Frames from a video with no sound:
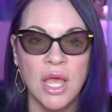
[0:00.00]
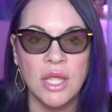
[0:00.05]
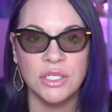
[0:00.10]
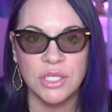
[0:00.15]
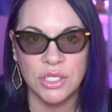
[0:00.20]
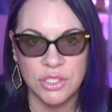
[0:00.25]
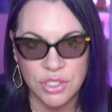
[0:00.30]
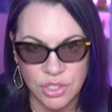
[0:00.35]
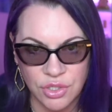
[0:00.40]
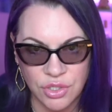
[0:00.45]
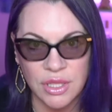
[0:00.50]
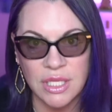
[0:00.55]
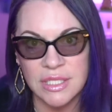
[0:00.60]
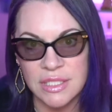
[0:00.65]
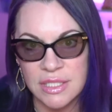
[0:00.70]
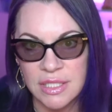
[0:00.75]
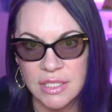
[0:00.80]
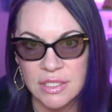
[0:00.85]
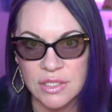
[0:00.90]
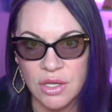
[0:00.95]
to turn
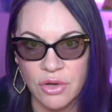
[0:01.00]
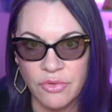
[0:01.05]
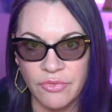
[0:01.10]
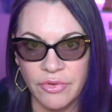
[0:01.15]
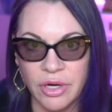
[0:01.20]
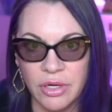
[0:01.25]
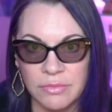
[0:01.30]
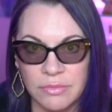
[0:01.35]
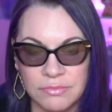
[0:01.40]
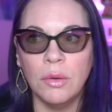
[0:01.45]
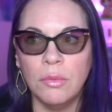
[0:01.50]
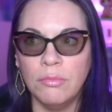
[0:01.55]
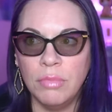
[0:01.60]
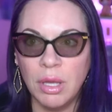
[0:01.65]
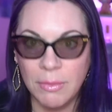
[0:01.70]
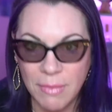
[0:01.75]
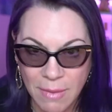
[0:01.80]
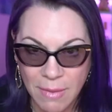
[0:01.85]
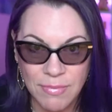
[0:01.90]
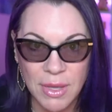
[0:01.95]
these things over.
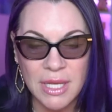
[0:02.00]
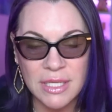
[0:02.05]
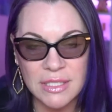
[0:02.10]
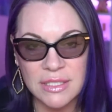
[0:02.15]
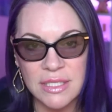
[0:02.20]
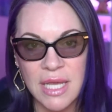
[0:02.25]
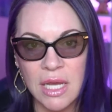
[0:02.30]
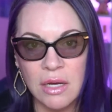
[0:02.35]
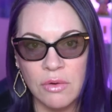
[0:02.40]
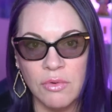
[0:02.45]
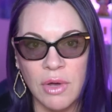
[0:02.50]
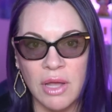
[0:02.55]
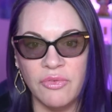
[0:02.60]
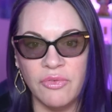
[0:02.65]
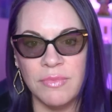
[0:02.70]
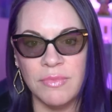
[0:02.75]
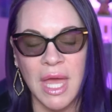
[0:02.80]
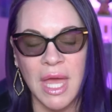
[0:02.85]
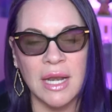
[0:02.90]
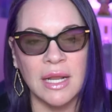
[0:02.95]
But my biggest takeaway
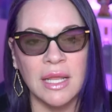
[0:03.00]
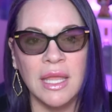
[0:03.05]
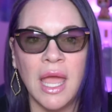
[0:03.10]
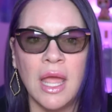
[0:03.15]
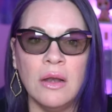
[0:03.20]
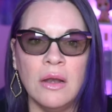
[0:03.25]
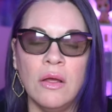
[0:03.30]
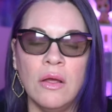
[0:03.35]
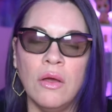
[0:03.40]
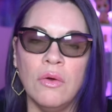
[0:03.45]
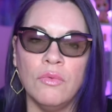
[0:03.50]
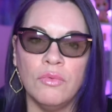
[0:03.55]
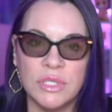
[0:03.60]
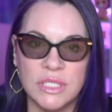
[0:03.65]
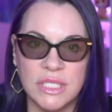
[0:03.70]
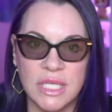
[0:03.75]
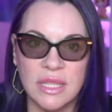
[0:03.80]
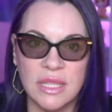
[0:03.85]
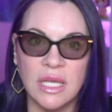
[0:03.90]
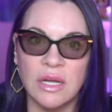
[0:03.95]
from that, again, was
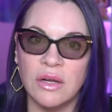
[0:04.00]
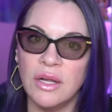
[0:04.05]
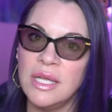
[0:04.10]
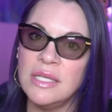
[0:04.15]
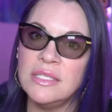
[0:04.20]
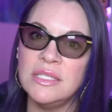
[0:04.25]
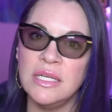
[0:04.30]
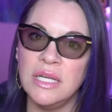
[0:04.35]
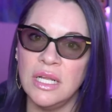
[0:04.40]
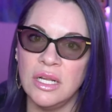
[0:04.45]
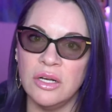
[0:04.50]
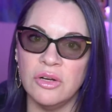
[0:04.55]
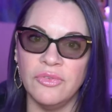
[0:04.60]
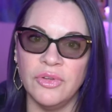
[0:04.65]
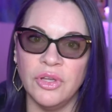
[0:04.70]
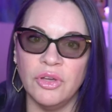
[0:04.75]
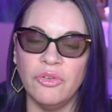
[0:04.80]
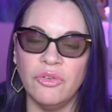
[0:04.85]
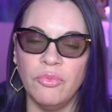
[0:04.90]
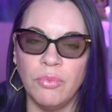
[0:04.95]
that there is an
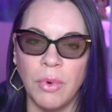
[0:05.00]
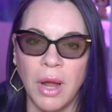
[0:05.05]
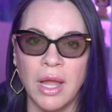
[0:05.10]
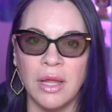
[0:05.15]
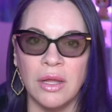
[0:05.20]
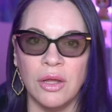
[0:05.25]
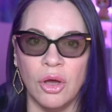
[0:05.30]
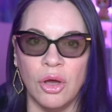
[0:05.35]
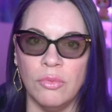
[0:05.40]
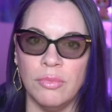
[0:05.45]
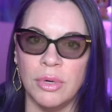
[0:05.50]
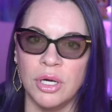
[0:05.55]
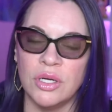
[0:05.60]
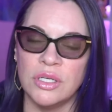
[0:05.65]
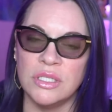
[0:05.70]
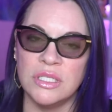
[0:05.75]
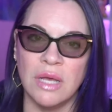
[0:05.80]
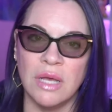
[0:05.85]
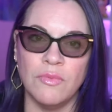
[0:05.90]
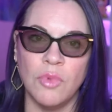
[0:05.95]
interview of Bryan
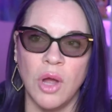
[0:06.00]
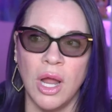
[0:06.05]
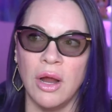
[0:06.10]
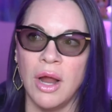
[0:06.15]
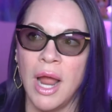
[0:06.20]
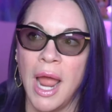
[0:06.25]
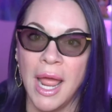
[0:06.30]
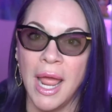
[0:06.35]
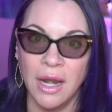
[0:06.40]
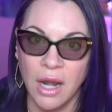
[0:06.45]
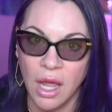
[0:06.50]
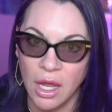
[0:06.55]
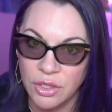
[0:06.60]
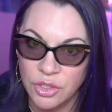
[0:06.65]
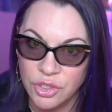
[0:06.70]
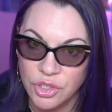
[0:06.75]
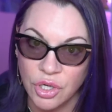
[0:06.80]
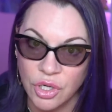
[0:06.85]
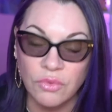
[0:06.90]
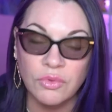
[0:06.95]
Kohberger somewhere, and
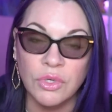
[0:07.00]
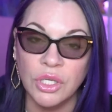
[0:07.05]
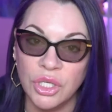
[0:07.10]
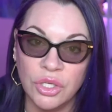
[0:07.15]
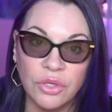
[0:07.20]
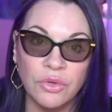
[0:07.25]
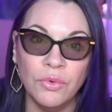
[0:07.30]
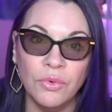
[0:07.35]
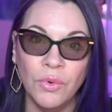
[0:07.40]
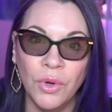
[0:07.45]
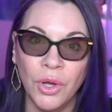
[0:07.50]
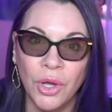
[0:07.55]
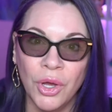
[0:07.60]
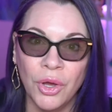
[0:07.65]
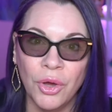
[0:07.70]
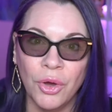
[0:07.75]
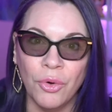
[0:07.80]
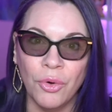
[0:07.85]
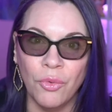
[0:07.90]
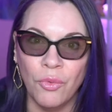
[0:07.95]
don't you
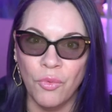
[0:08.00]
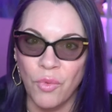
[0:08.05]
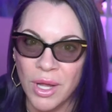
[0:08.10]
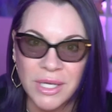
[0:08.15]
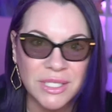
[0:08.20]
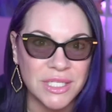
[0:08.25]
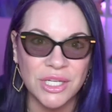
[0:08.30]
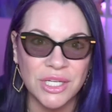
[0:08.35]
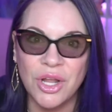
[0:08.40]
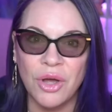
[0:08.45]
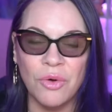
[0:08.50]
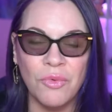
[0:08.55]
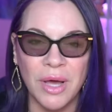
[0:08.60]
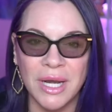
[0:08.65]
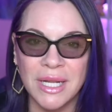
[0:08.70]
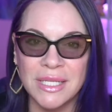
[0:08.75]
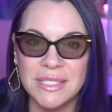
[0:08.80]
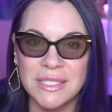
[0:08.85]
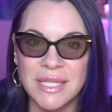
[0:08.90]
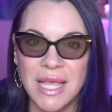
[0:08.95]
want to know what
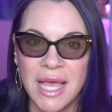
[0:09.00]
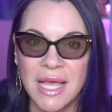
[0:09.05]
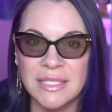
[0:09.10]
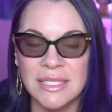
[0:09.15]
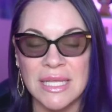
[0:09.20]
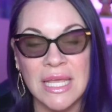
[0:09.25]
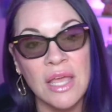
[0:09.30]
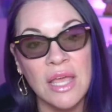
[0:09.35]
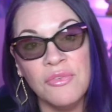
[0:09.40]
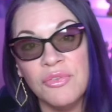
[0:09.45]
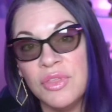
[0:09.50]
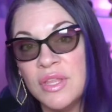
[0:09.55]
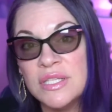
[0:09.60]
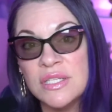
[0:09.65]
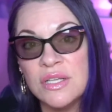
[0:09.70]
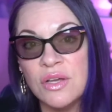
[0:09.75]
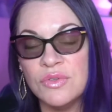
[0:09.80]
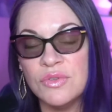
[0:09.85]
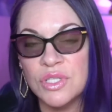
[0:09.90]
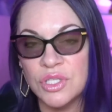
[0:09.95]
it says? If this
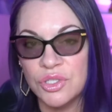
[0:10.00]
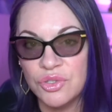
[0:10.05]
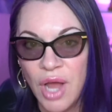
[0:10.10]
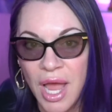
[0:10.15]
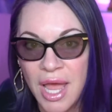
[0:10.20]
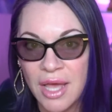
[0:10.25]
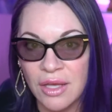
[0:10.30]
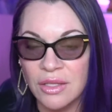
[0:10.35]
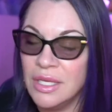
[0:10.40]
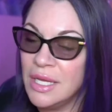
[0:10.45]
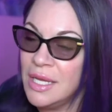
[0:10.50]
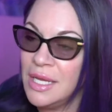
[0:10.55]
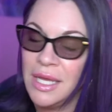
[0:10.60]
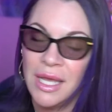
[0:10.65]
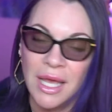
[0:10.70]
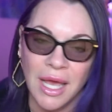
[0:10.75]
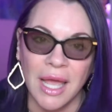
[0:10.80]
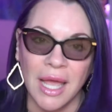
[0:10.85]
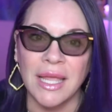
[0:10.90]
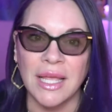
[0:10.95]
goes to trial,
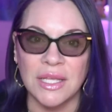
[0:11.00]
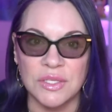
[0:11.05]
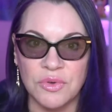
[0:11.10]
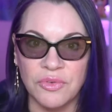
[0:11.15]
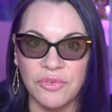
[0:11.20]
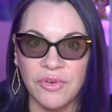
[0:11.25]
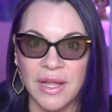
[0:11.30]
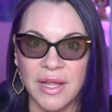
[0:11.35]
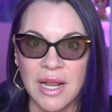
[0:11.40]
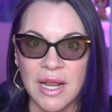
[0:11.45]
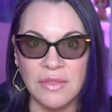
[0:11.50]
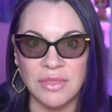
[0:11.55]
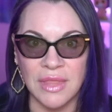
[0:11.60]
I guess we'll find out